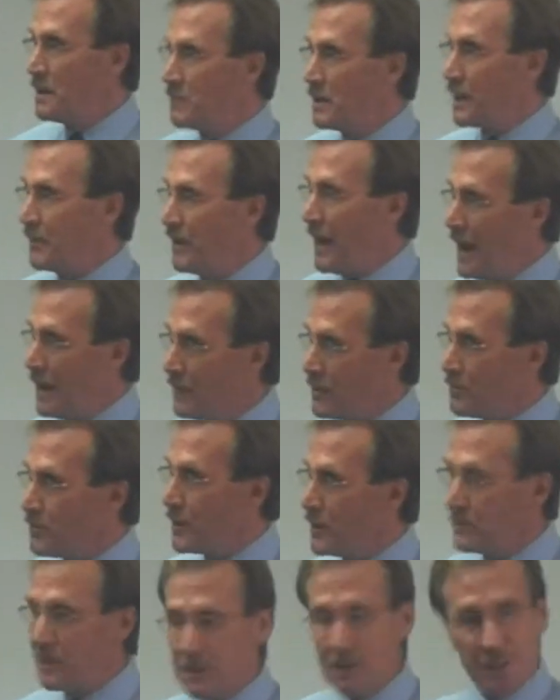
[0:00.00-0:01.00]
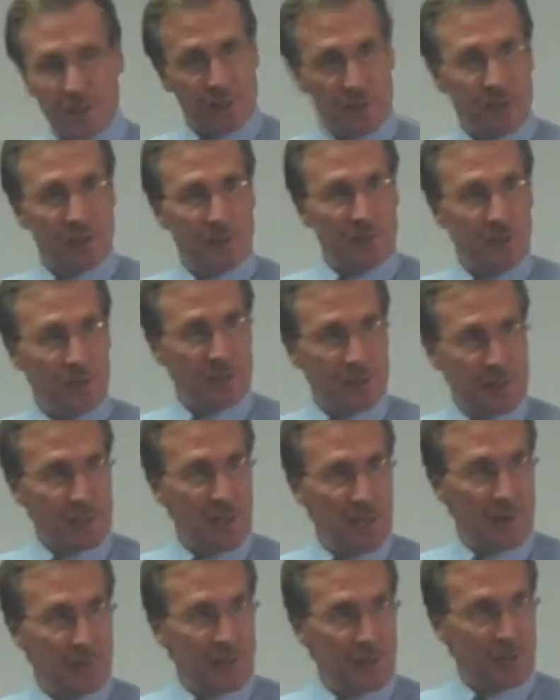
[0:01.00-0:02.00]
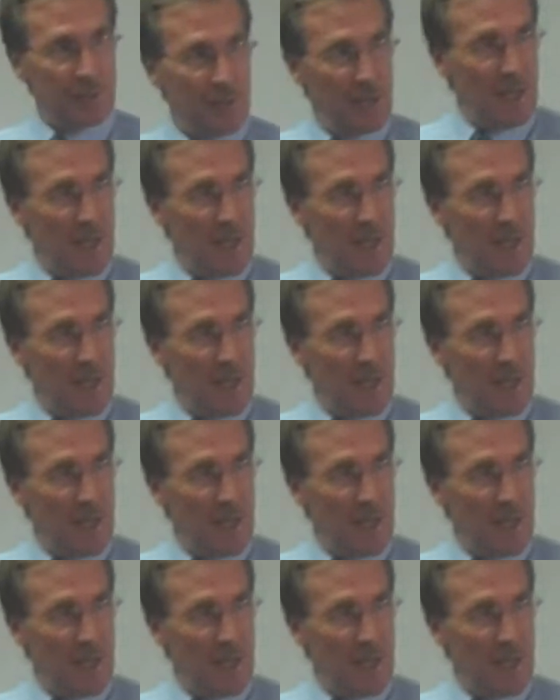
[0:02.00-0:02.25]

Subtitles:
but if I had the privilege to serve you as governor,